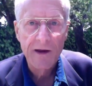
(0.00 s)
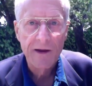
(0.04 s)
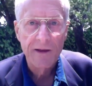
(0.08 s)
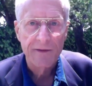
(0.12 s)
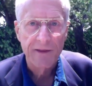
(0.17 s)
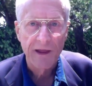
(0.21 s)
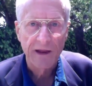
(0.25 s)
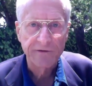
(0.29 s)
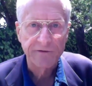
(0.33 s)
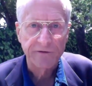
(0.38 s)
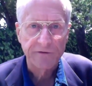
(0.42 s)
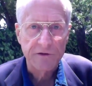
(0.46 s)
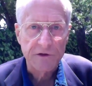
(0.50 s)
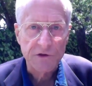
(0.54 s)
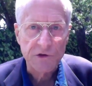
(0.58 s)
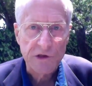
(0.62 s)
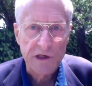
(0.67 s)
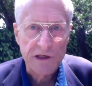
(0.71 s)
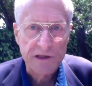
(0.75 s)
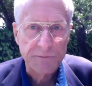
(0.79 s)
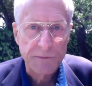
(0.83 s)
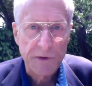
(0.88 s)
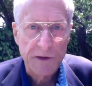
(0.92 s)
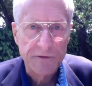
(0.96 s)
That's in the
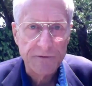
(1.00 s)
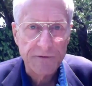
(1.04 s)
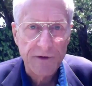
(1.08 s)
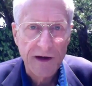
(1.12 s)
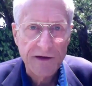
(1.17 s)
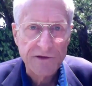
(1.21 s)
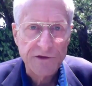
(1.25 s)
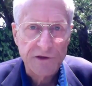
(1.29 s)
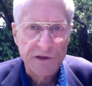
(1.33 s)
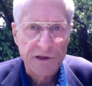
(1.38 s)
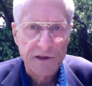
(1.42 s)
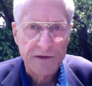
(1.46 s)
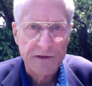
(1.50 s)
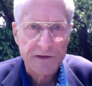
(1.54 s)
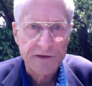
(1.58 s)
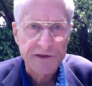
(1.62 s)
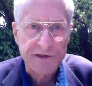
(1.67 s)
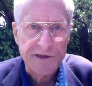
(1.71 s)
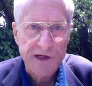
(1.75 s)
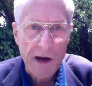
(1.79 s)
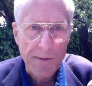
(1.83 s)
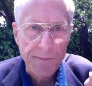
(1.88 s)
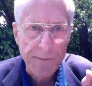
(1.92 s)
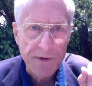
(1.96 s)
Shakespeare tragedy. The
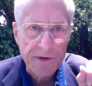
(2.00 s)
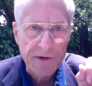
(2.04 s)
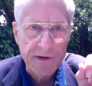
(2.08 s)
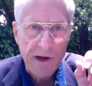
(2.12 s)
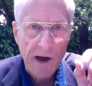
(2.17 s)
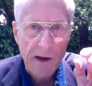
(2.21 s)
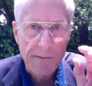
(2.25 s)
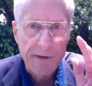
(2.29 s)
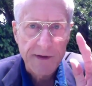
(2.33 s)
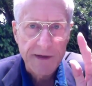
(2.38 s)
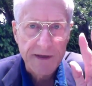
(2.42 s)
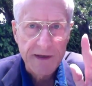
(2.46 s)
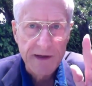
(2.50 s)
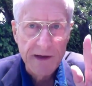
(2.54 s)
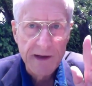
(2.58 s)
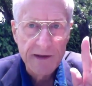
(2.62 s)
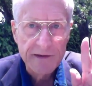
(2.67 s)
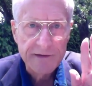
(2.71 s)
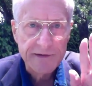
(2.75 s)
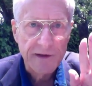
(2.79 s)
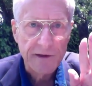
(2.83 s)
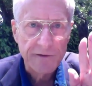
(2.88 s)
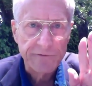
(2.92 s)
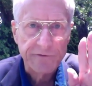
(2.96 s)
Stoppard comedy
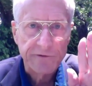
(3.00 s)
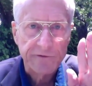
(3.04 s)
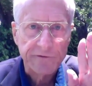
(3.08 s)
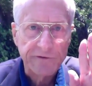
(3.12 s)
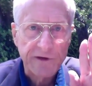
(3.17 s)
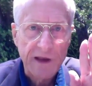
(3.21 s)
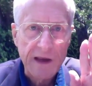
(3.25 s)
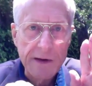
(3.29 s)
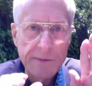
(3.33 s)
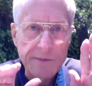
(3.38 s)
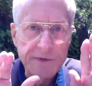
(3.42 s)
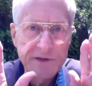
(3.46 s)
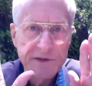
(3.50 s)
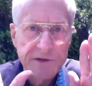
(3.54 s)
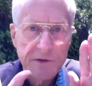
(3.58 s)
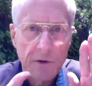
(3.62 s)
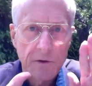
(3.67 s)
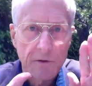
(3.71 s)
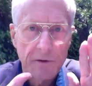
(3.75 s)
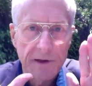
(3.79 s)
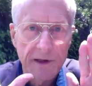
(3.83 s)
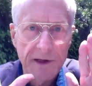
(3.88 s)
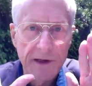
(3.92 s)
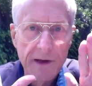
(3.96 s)
tells the same
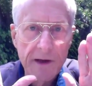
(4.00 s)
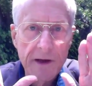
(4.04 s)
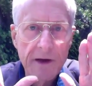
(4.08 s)
story